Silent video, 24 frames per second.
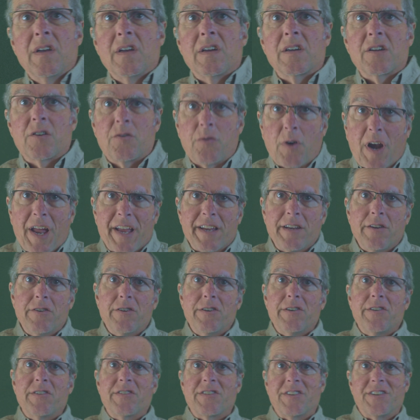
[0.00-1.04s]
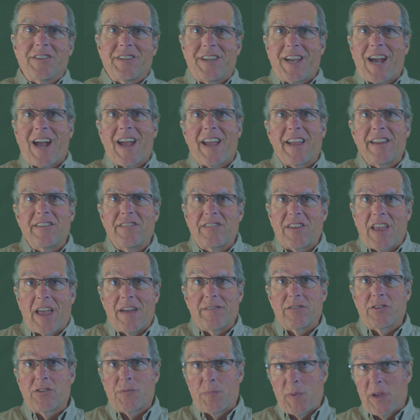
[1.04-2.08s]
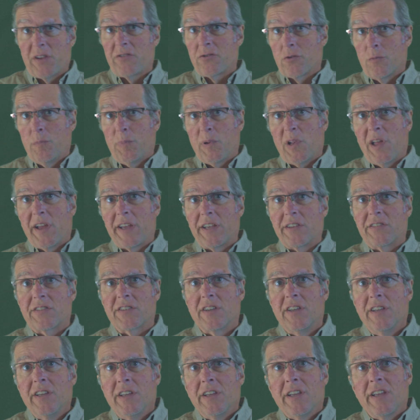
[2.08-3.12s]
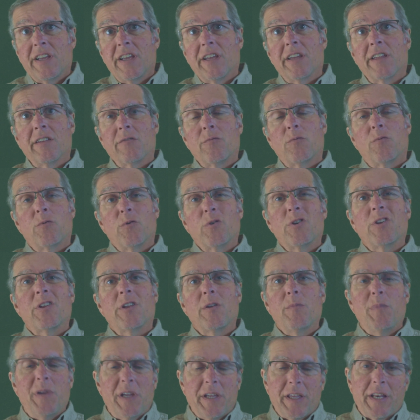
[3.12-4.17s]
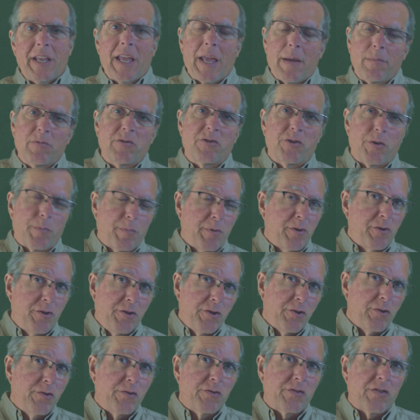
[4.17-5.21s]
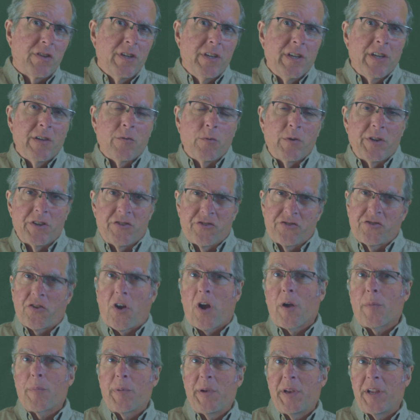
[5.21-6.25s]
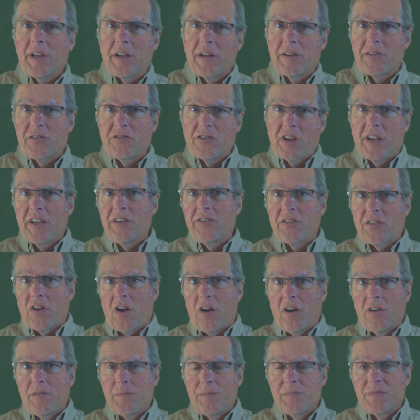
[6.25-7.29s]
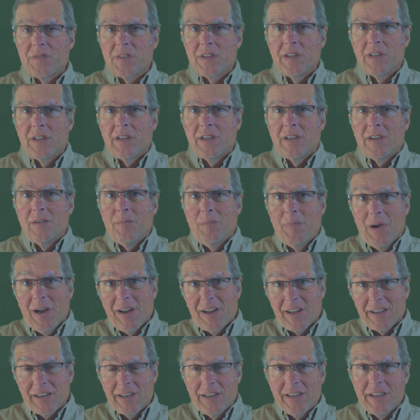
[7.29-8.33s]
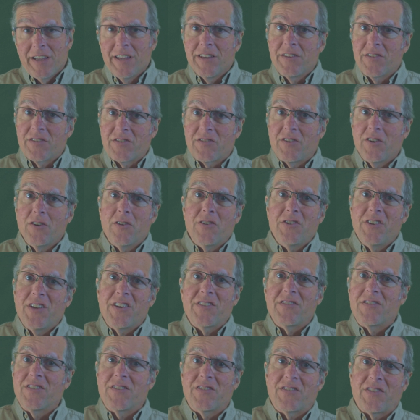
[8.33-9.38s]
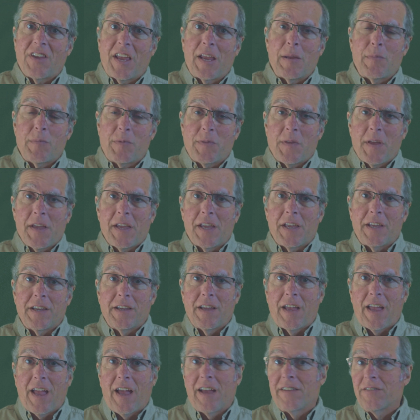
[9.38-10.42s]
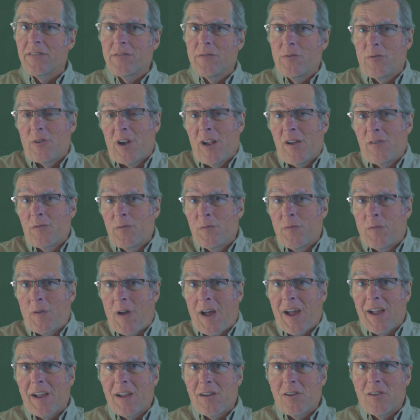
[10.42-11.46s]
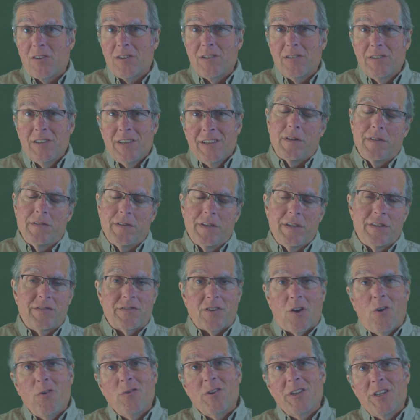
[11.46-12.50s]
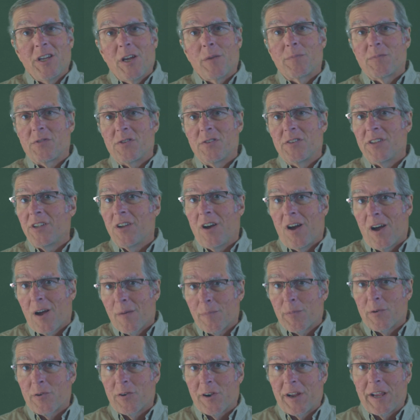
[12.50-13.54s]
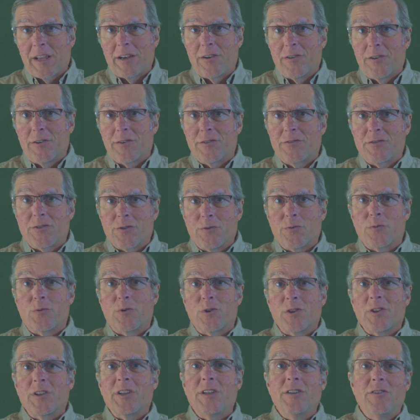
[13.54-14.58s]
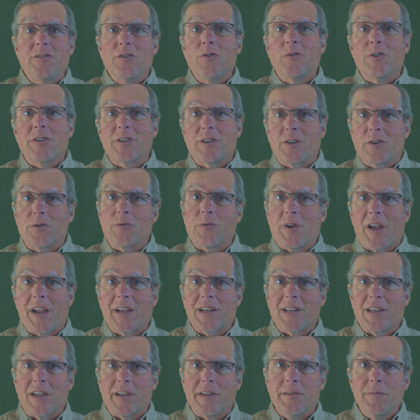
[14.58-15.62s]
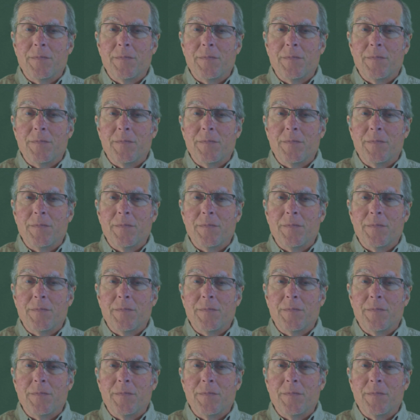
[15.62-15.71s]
Grinders and guides have a special place in really being able to produce when sharpening a chainsaw. But it still does the same thing as a round file. It's only up to the operator to really do it correctly.